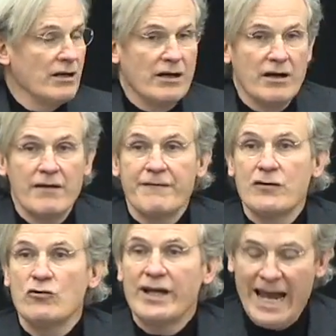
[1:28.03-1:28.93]
a
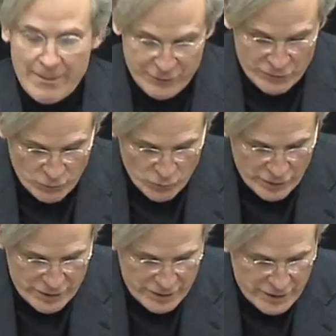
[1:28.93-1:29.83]
few Gap
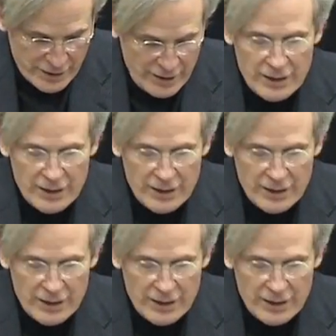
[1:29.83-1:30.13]
stores